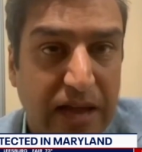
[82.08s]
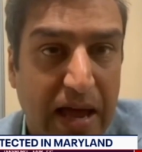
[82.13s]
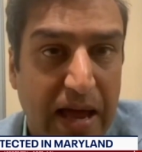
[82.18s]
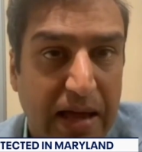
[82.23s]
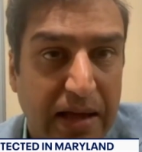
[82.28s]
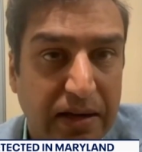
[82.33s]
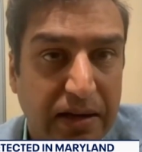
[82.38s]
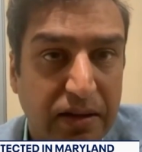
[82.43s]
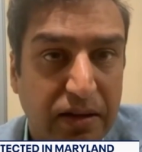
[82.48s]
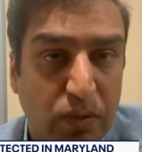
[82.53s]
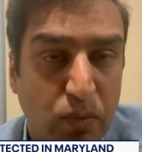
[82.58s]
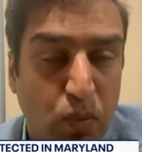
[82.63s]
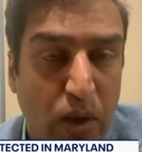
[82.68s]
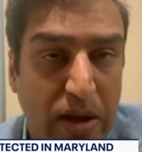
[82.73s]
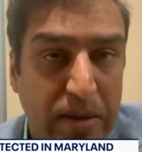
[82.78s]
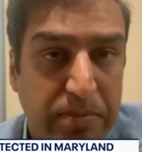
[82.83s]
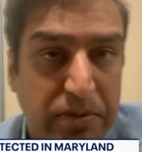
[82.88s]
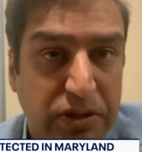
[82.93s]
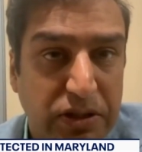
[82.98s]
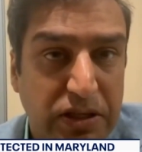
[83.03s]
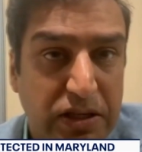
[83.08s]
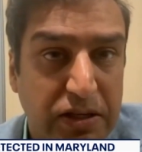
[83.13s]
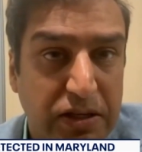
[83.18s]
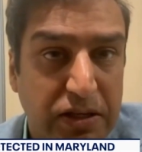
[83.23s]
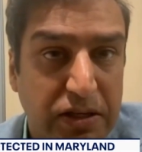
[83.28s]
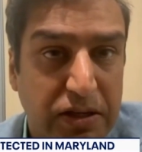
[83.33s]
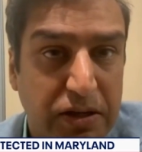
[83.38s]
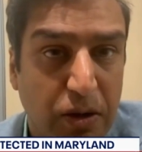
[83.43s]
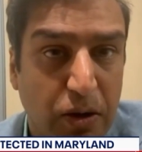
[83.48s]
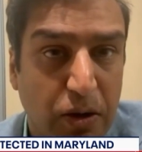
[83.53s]
that the right mosquito
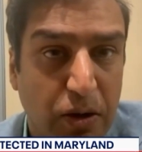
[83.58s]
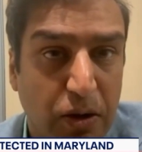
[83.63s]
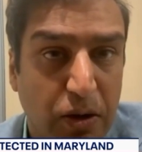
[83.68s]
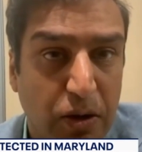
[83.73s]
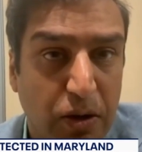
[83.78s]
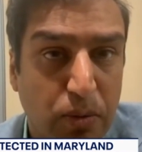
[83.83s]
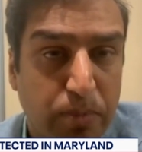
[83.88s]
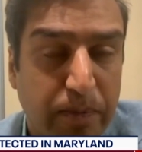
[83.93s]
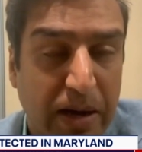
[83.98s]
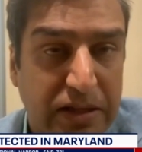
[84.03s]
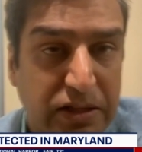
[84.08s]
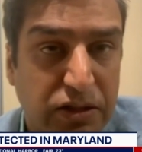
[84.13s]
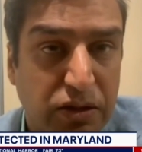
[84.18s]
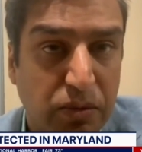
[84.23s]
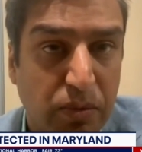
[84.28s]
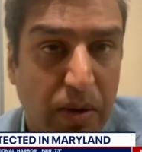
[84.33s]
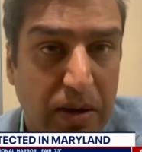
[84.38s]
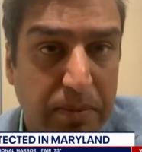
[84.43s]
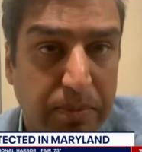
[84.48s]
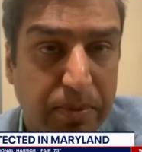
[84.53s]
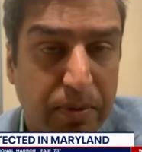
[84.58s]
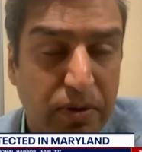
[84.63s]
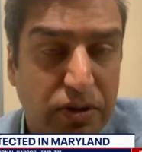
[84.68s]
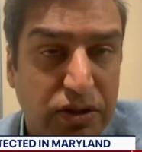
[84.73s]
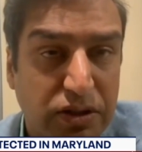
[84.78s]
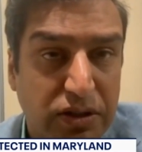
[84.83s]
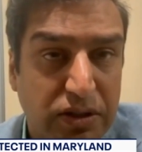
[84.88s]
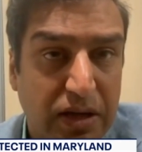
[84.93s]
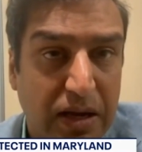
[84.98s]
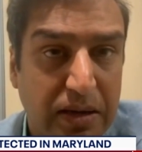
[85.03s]
bites the right
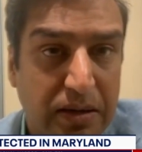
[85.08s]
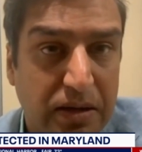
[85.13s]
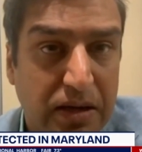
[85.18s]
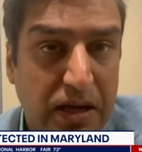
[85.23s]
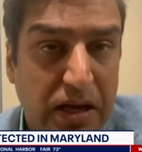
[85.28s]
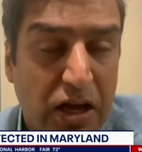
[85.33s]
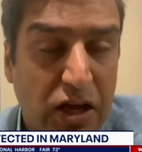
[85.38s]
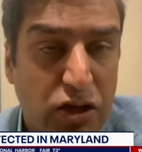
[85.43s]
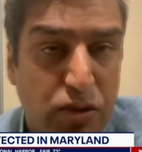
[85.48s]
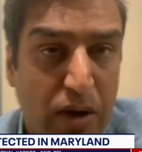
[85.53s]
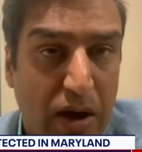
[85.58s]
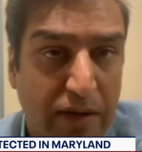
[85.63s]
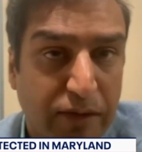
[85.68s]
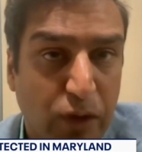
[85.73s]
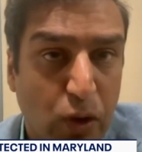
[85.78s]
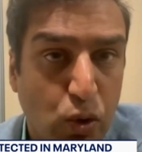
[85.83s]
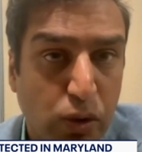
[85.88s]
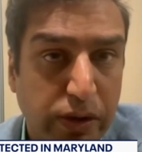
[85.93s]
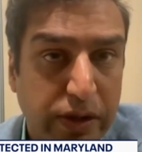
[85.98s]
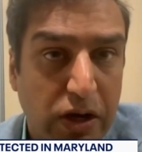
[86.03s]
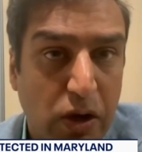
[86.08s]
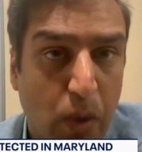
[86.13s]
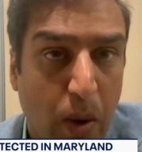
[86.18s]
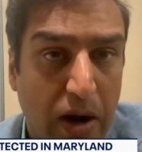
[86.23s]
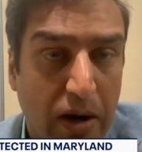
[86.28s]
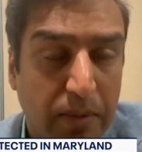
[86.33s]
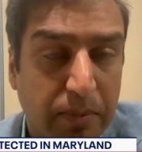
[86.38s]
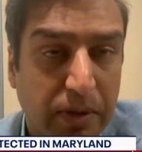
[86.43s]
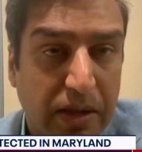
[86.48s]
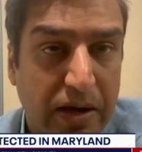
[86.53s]
person and you have locally acquired
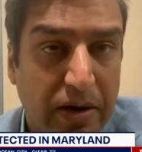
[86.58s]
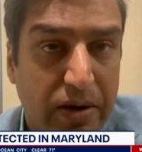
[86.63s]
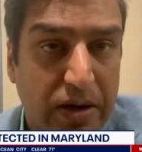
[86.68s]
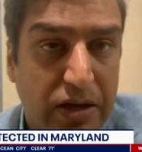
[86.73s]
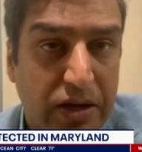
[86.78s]
malaria,